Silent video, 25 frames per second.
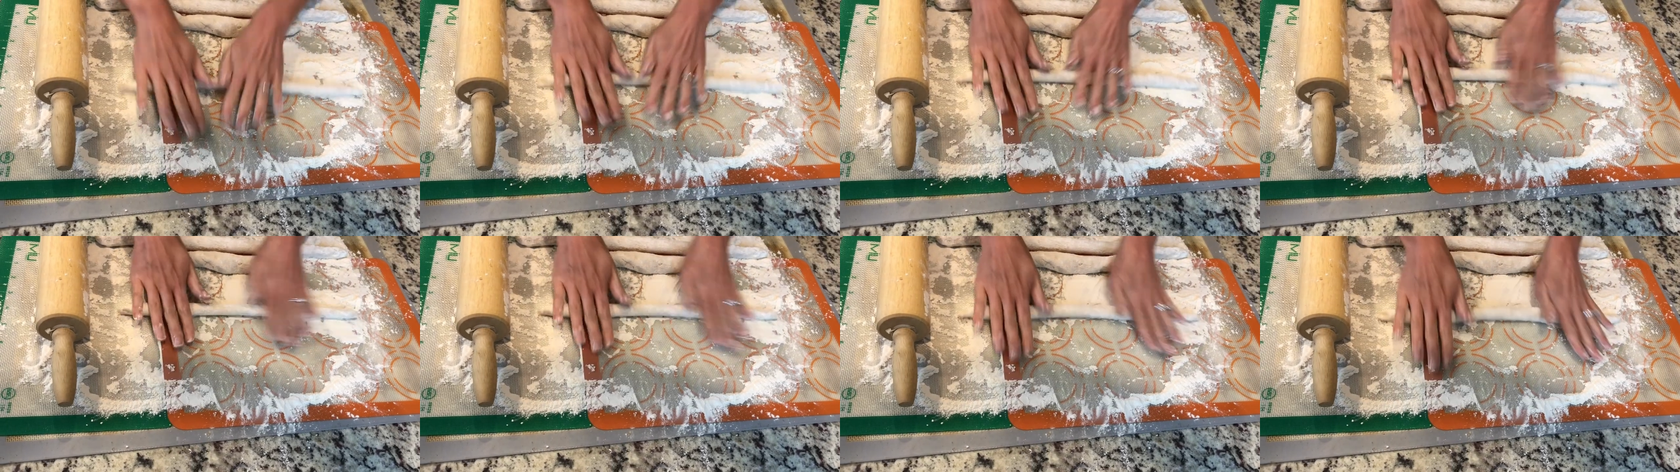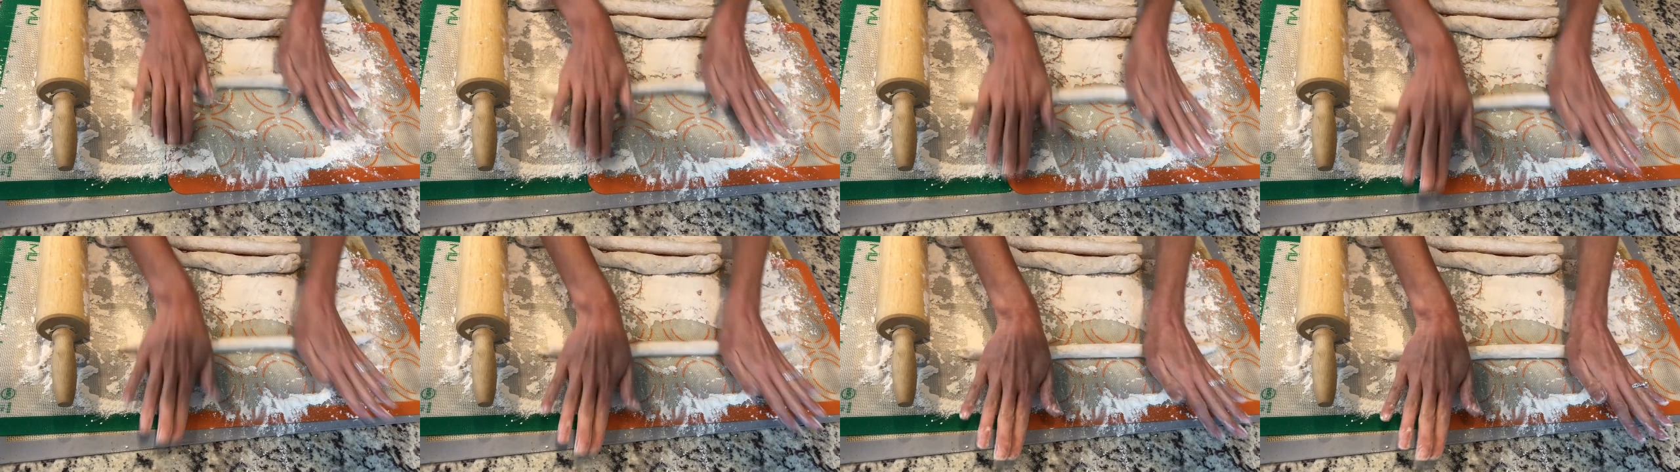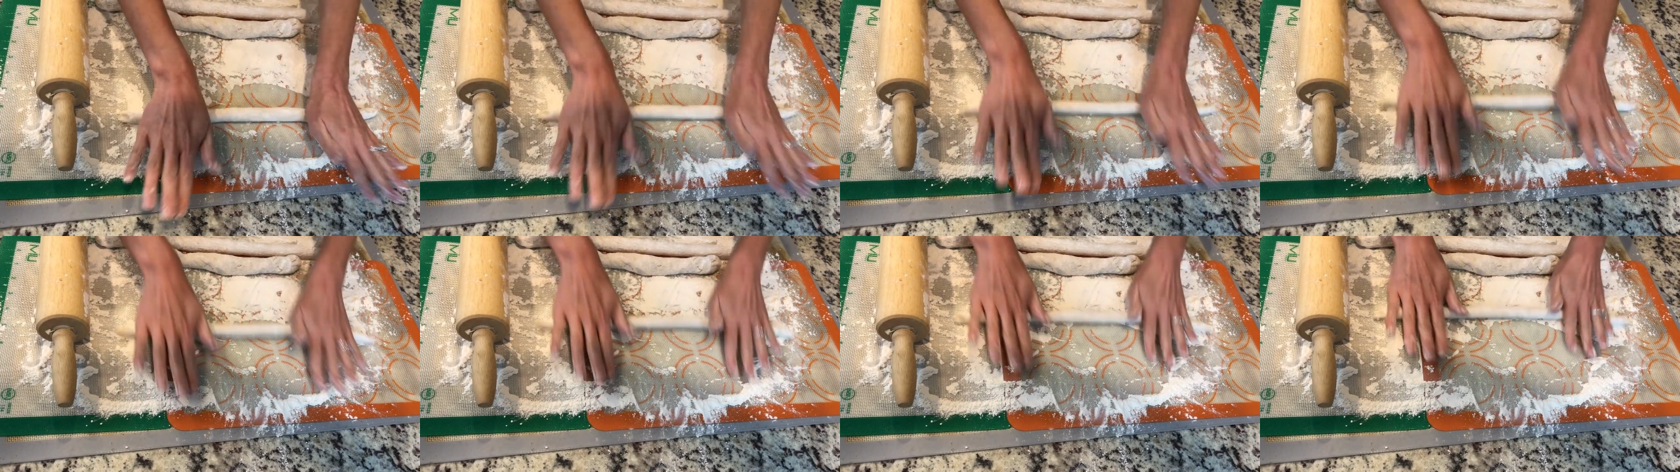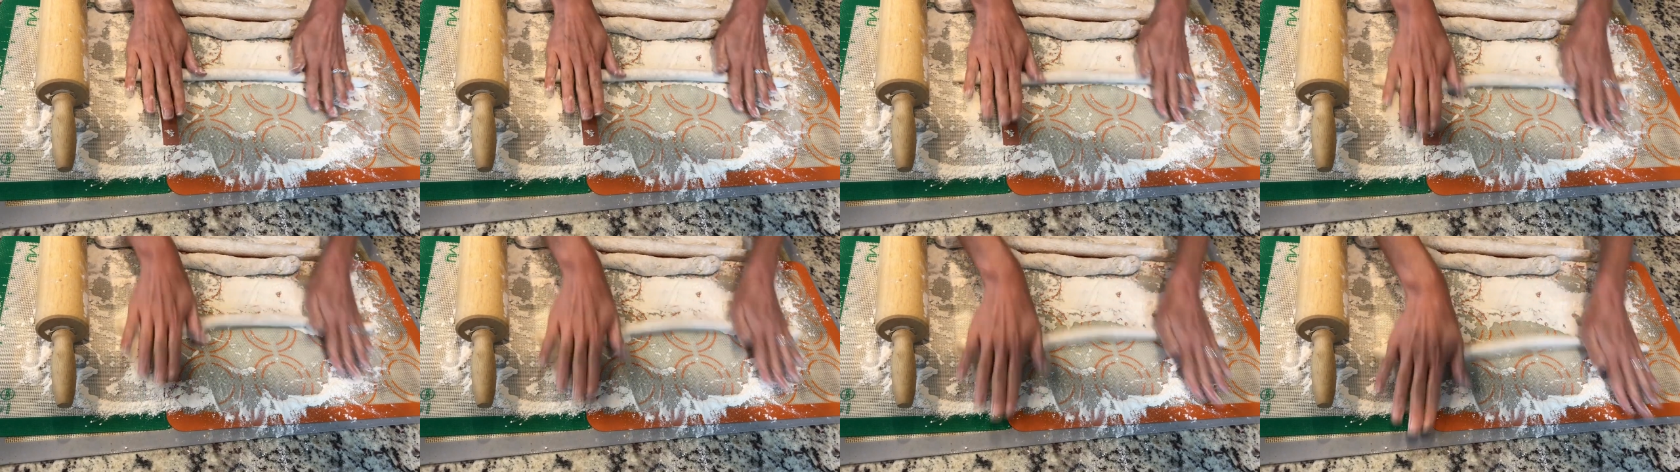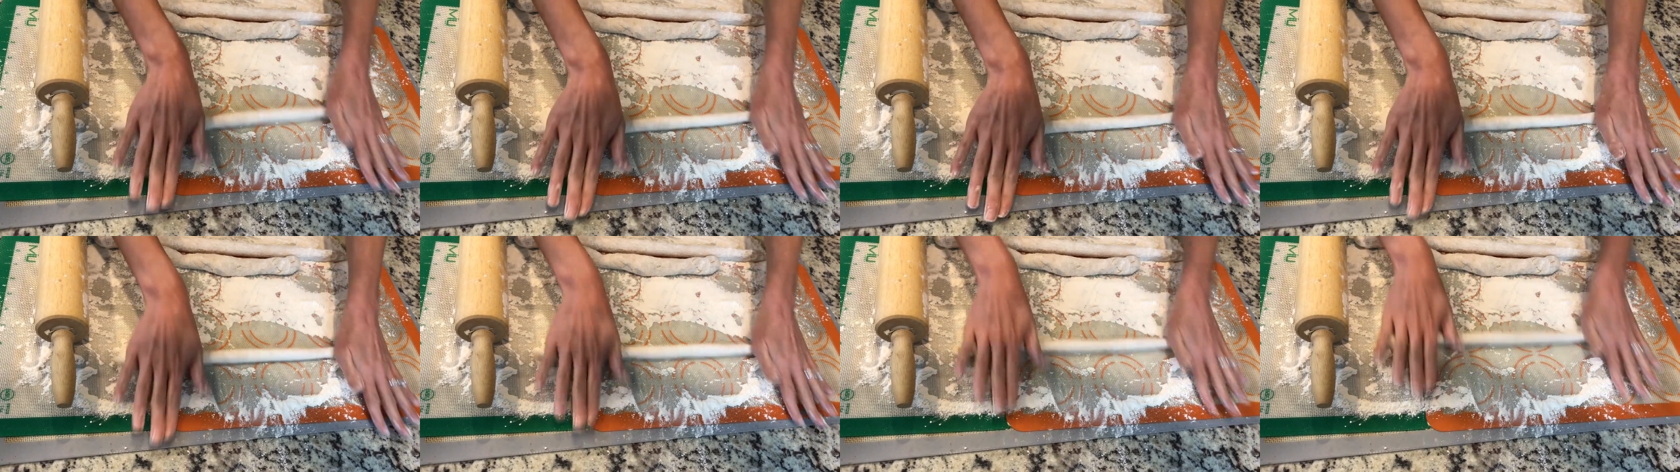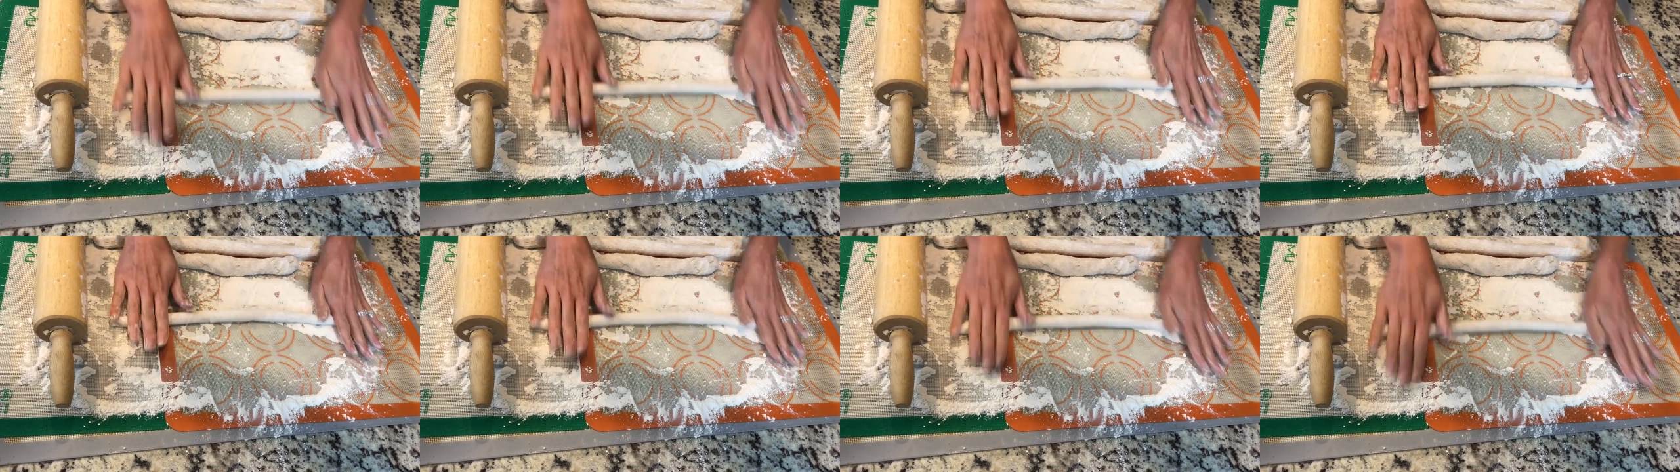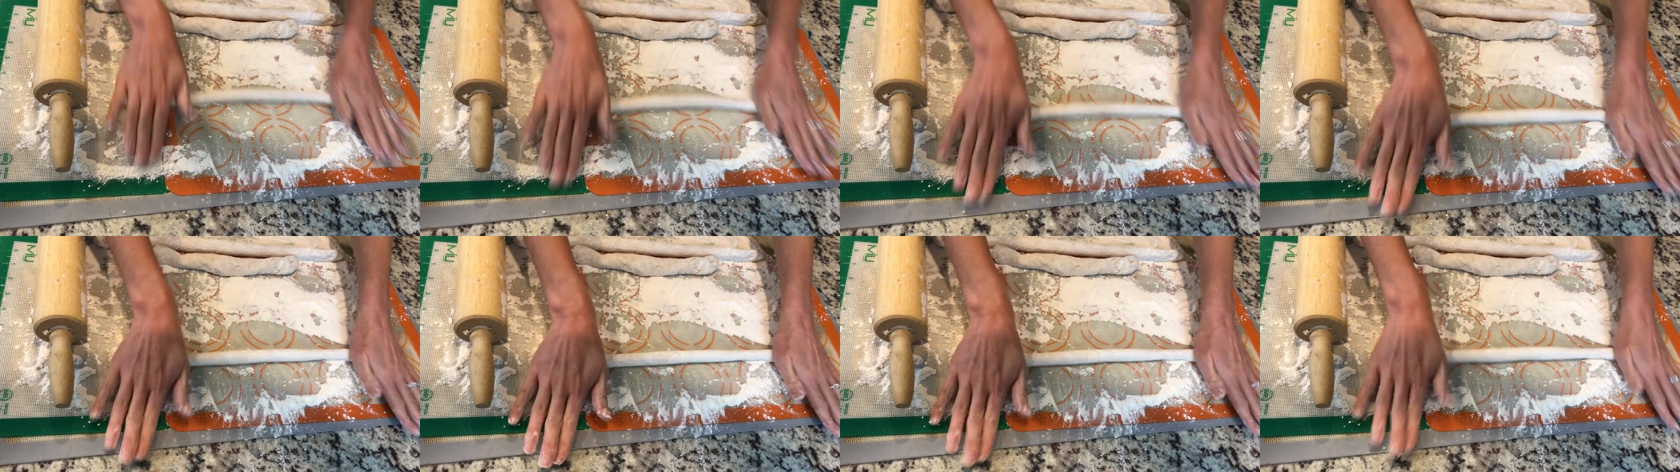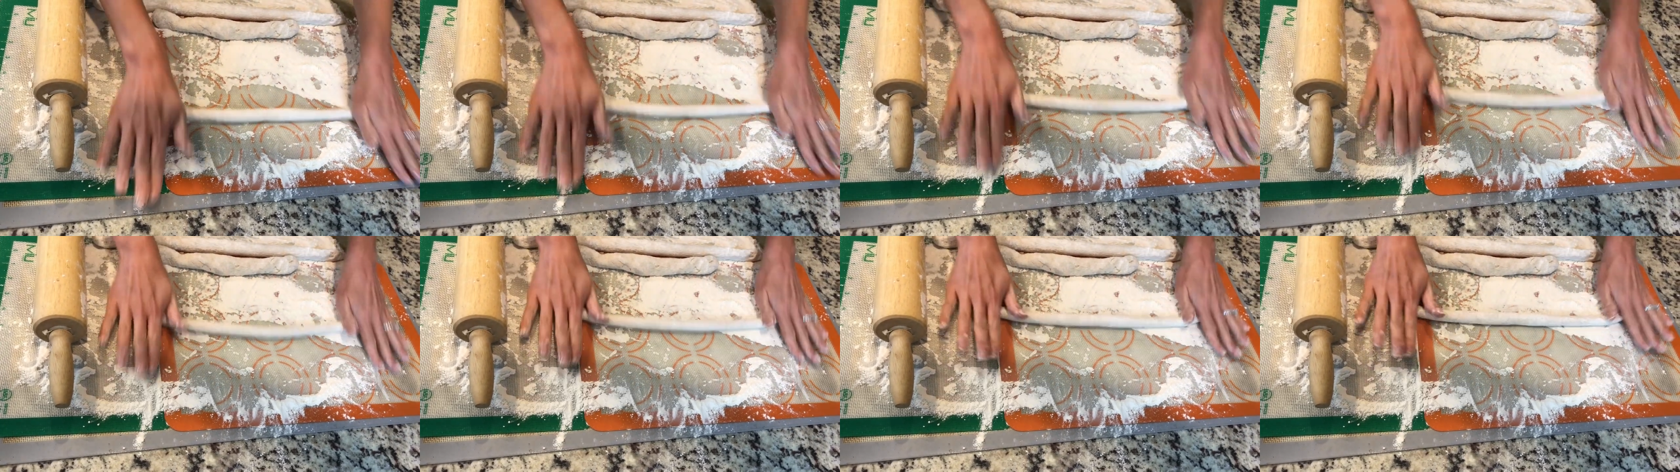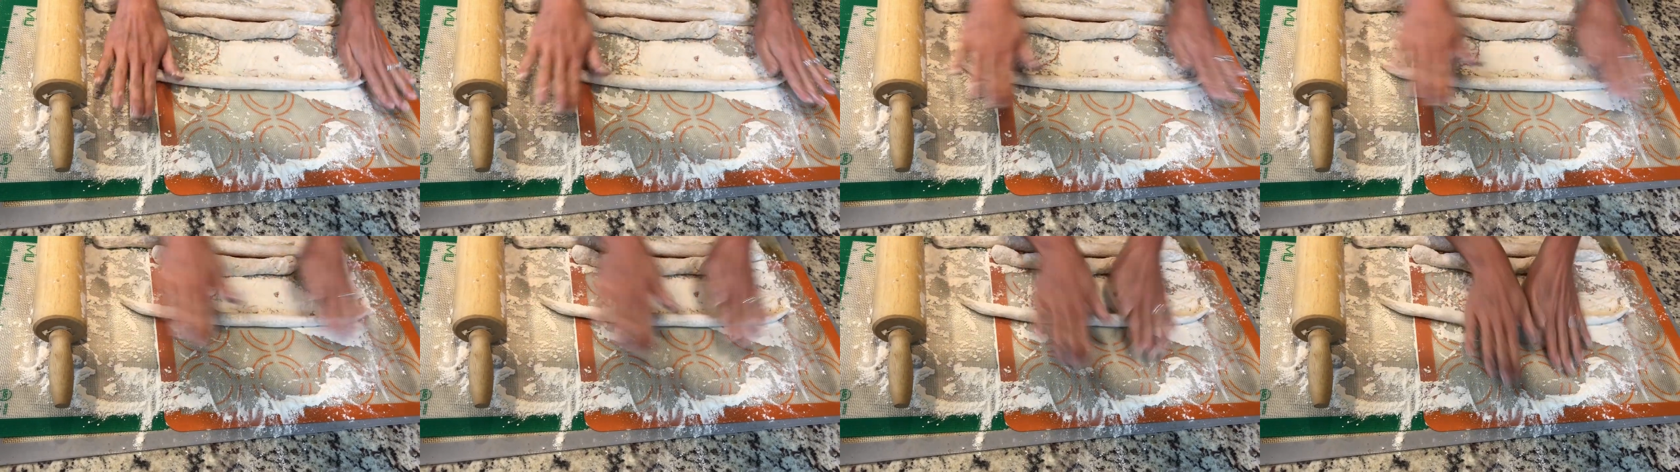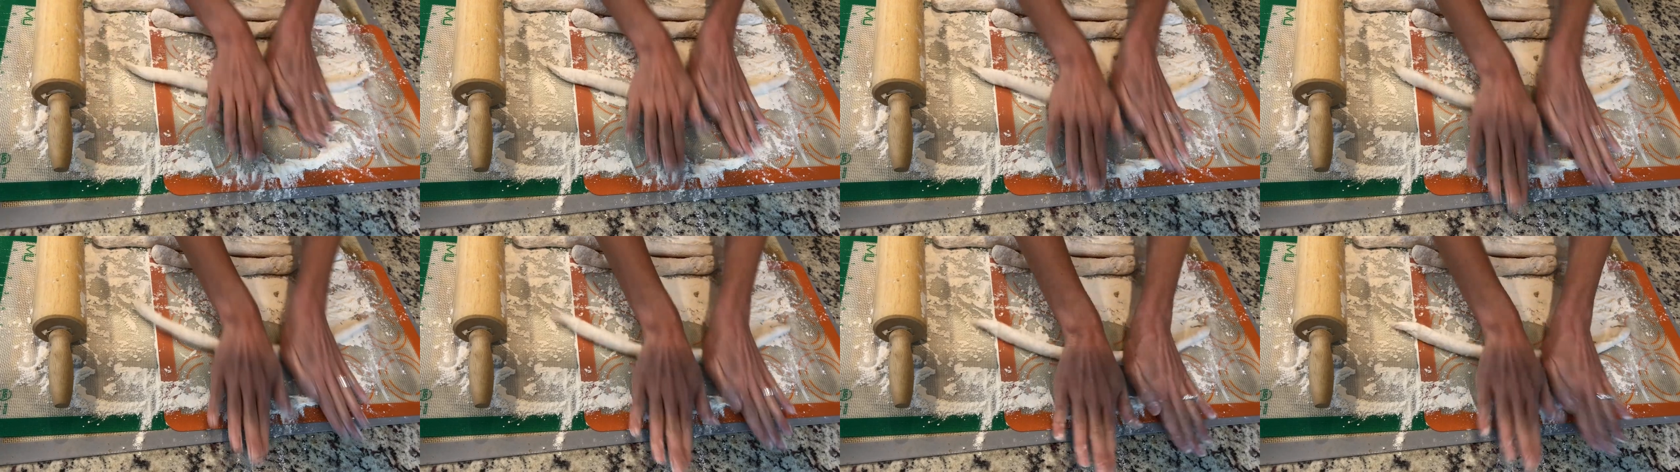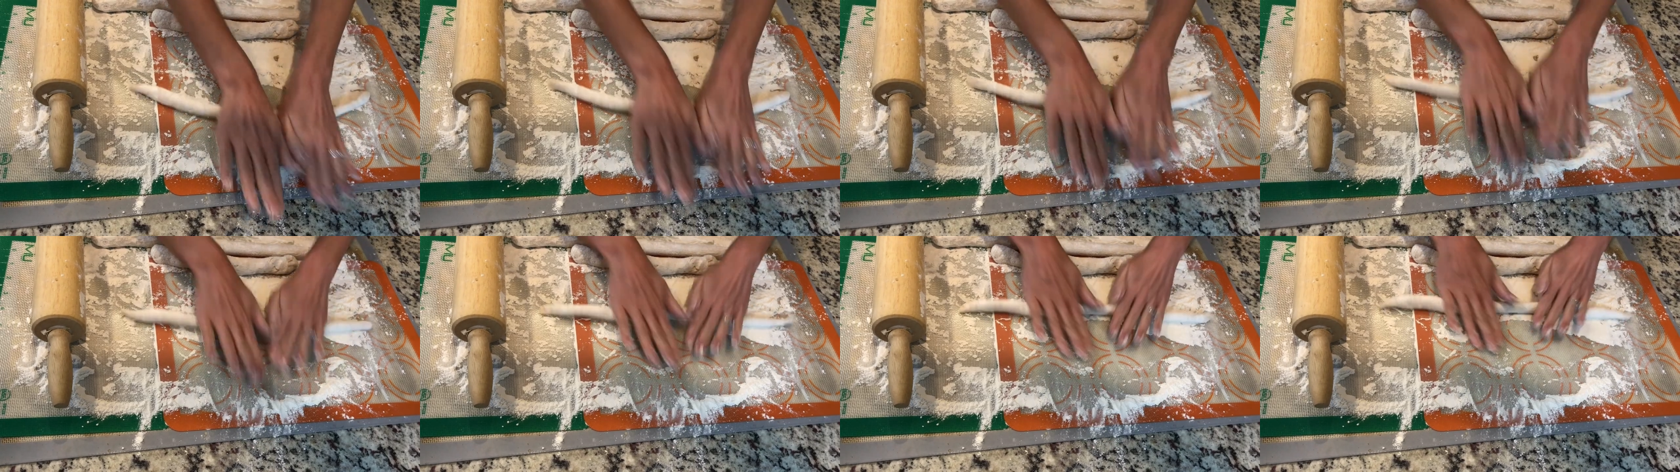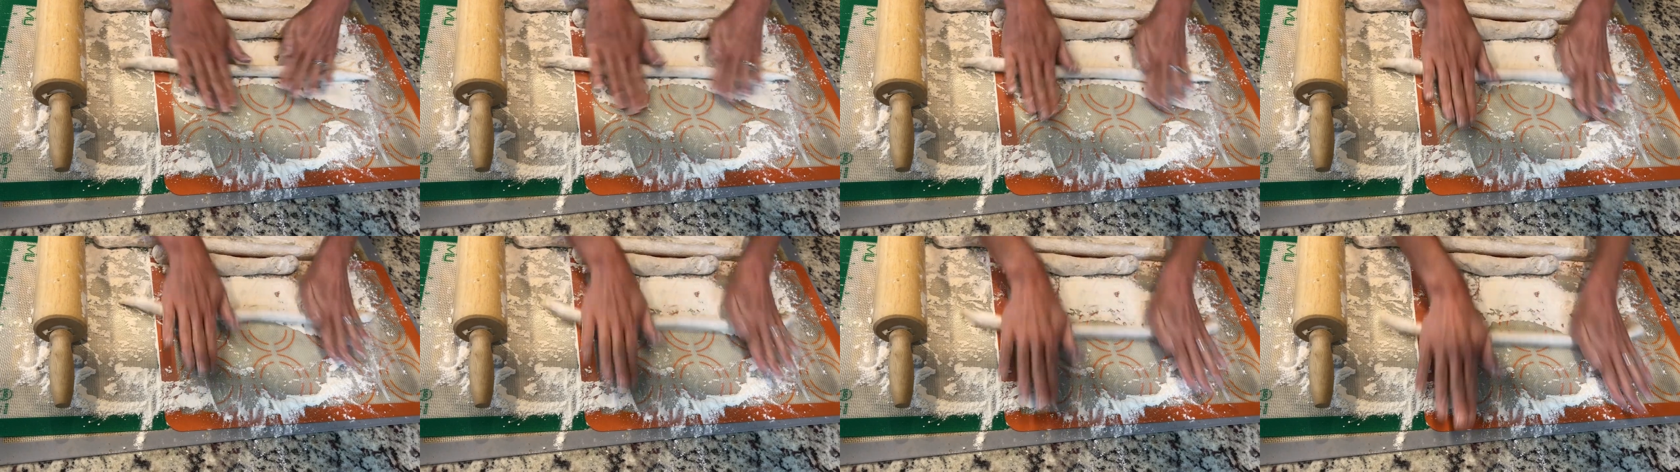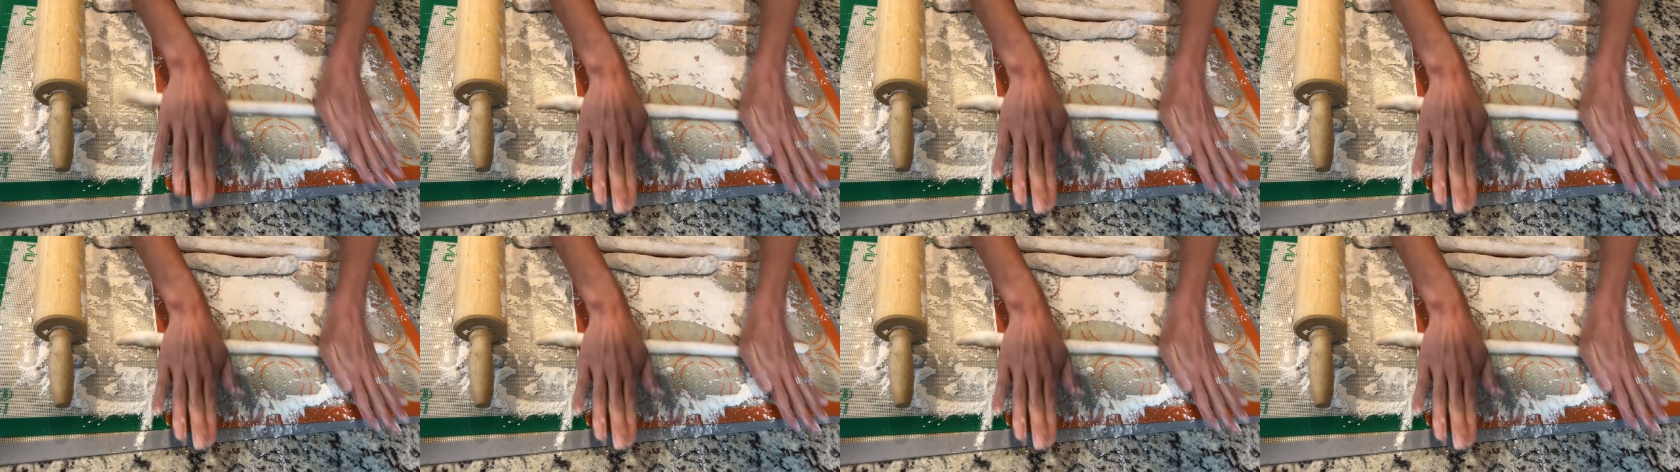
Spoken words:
Nobody's mouth can be seen.